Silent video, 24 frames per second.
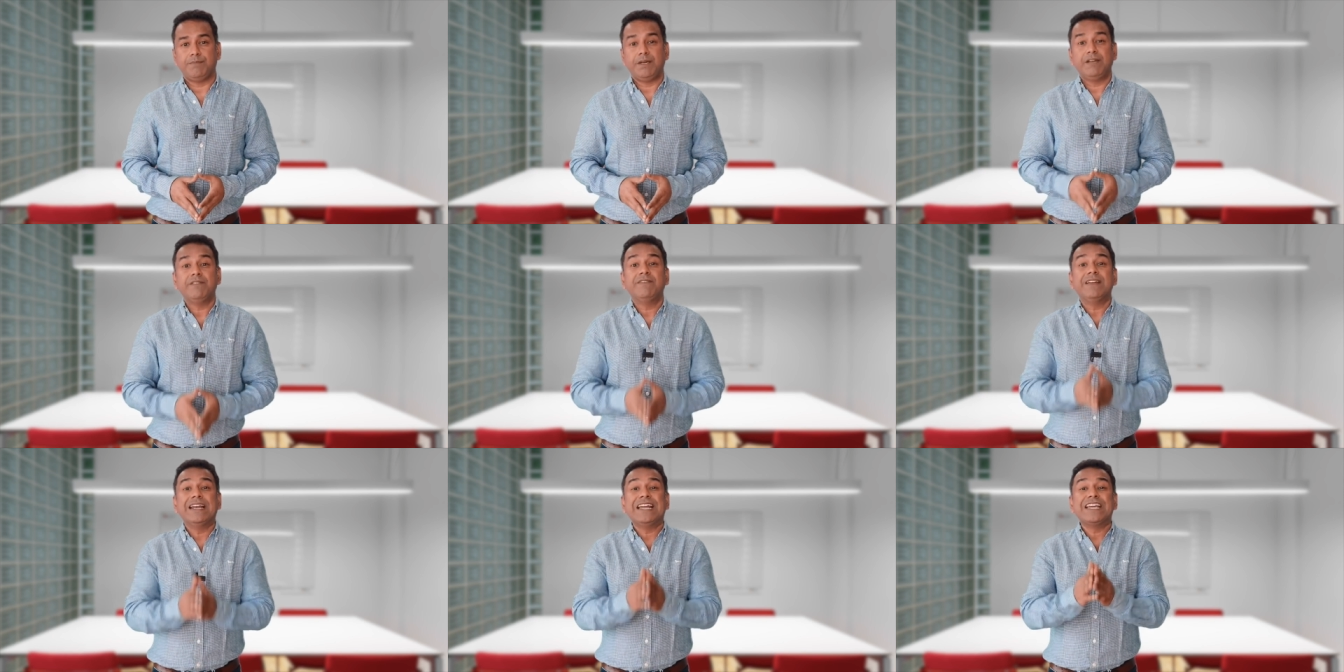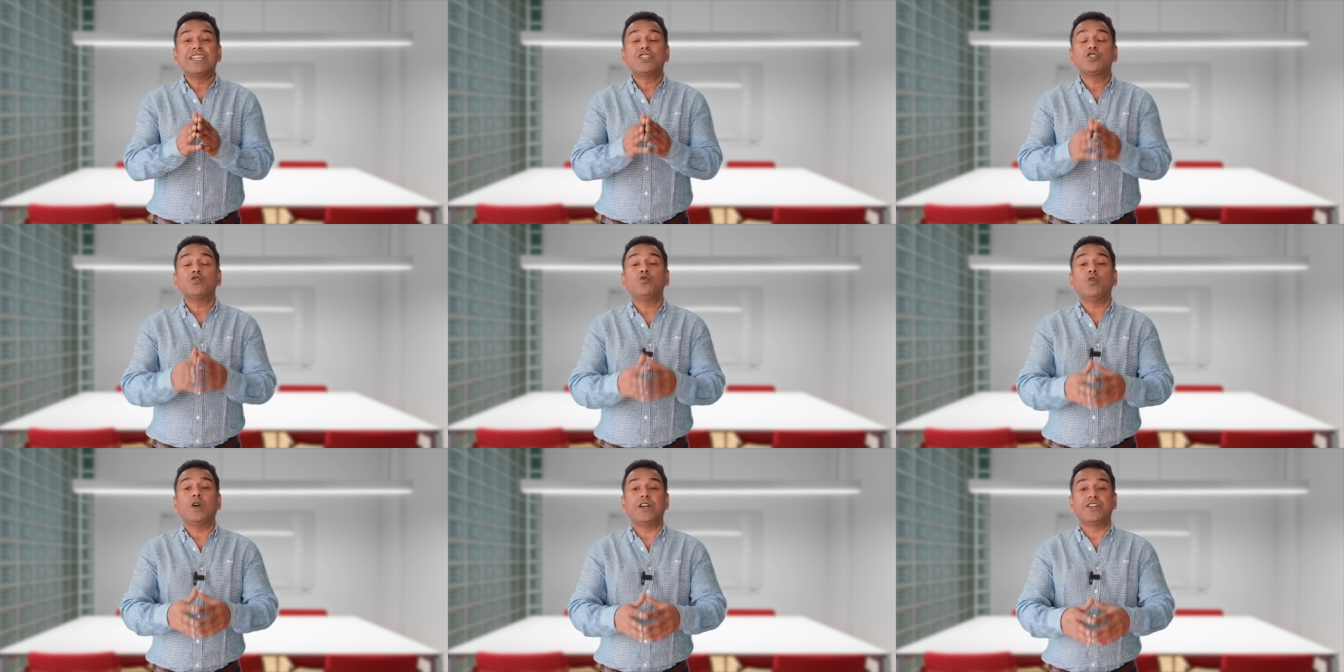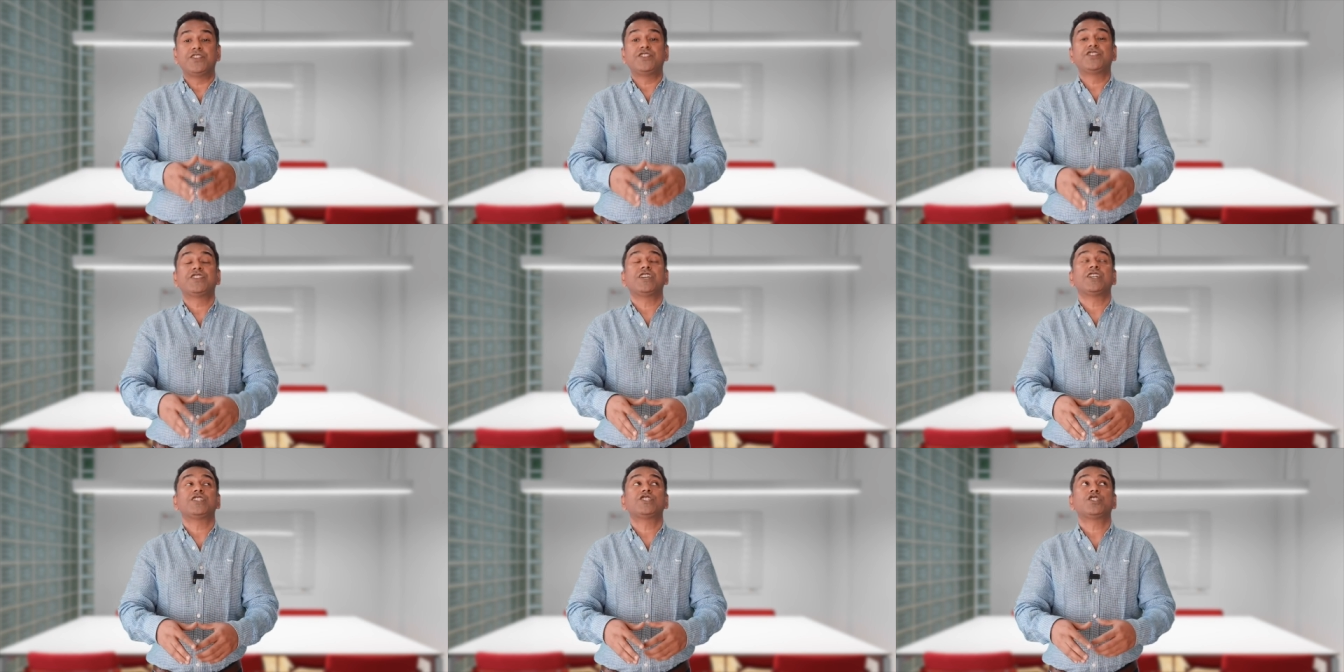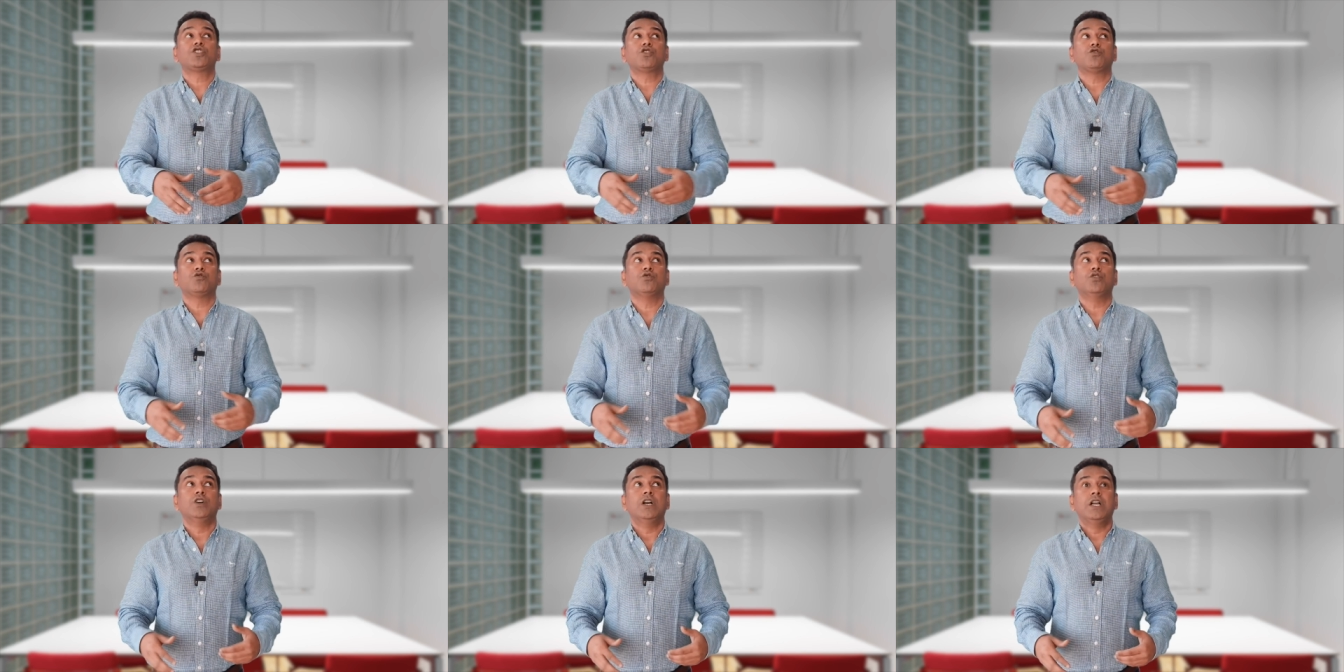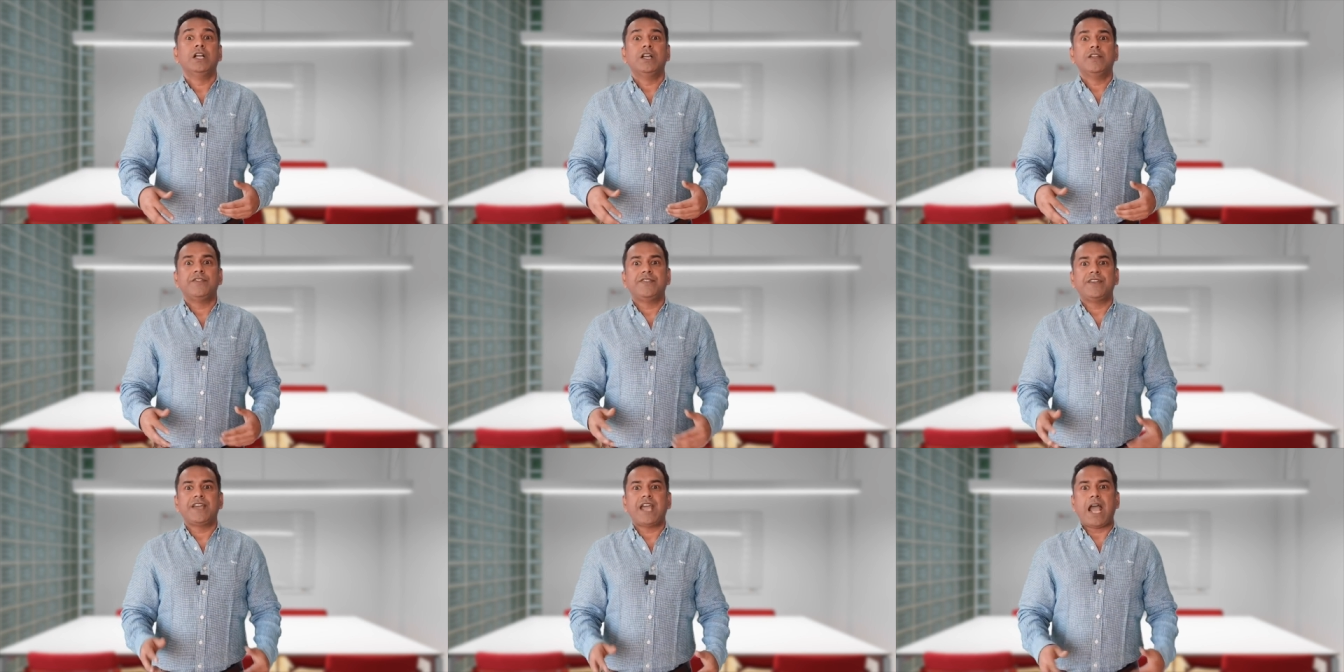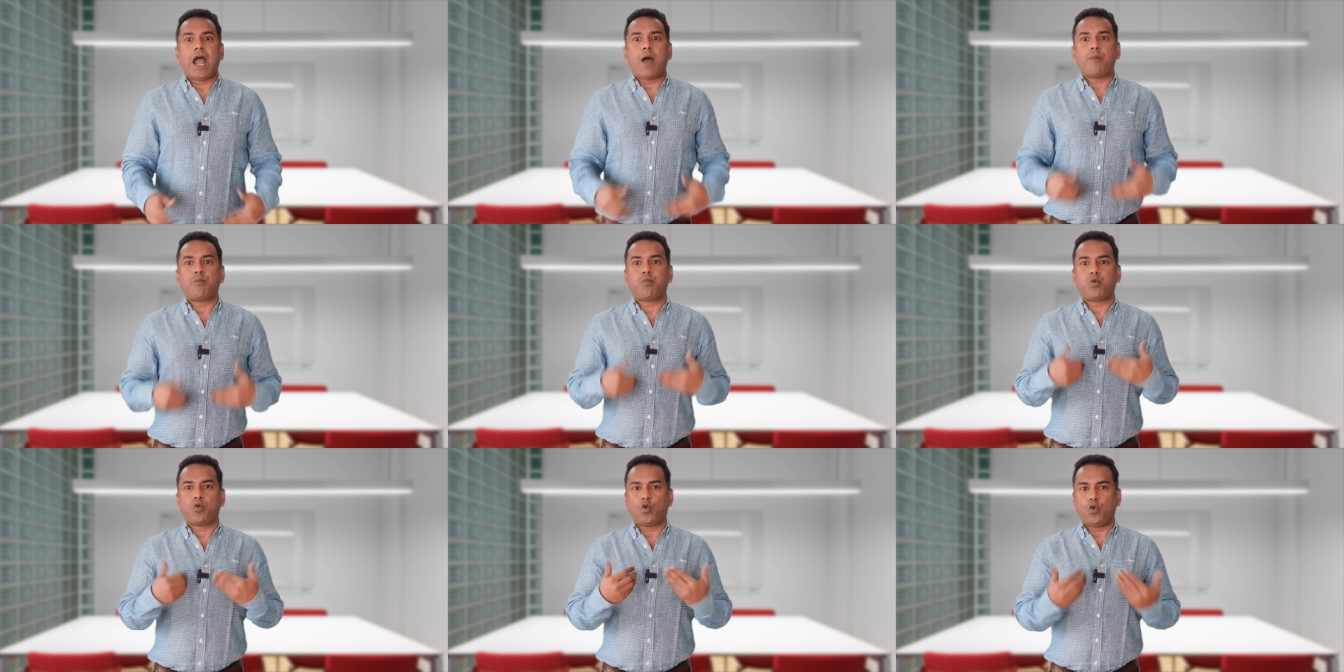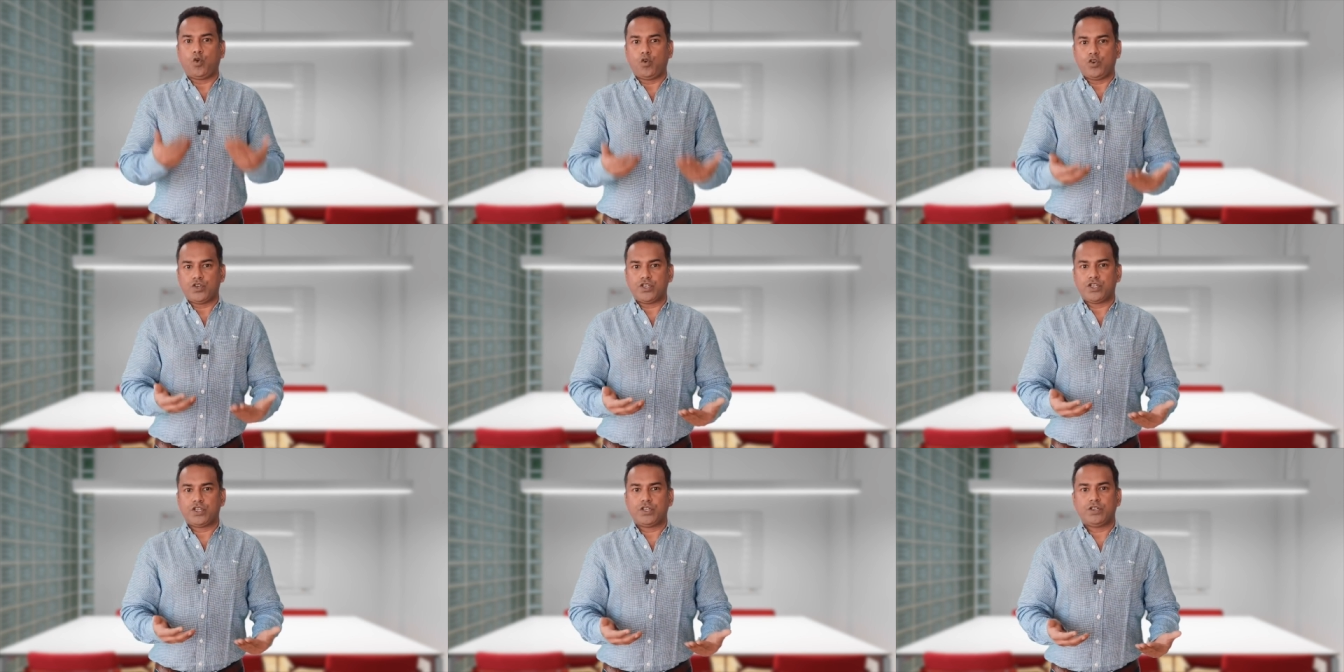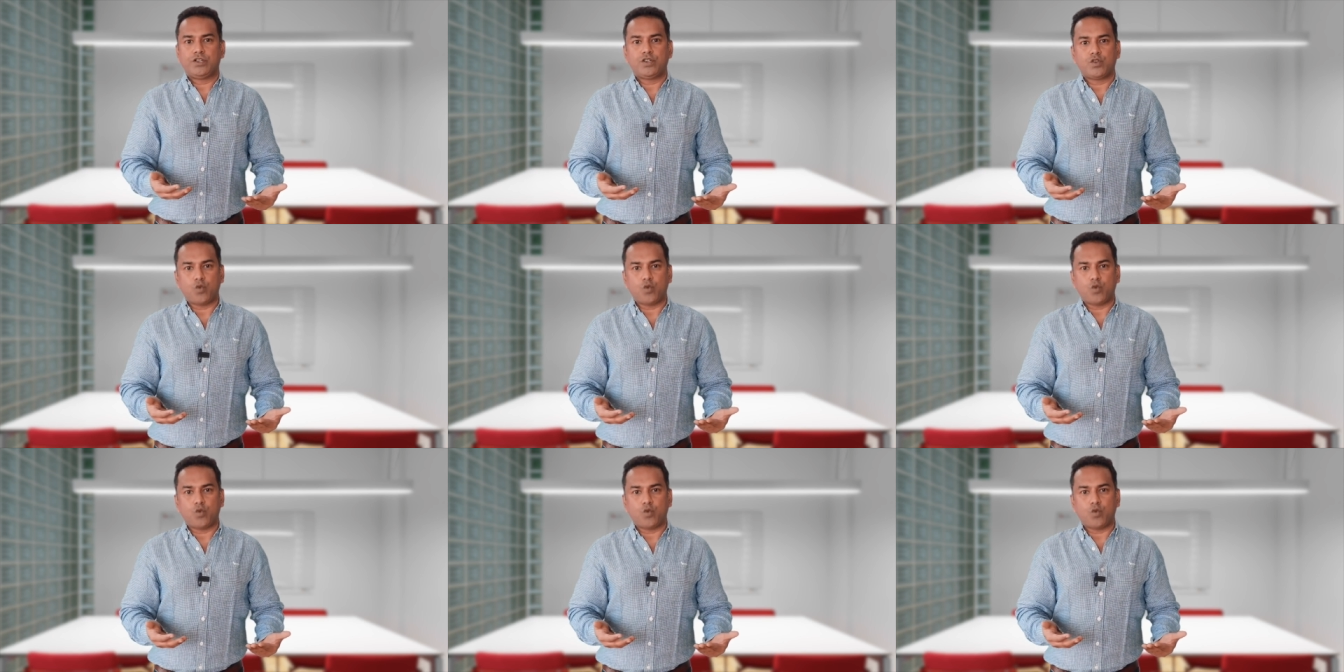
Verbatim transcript: Be willing to adjust to the approach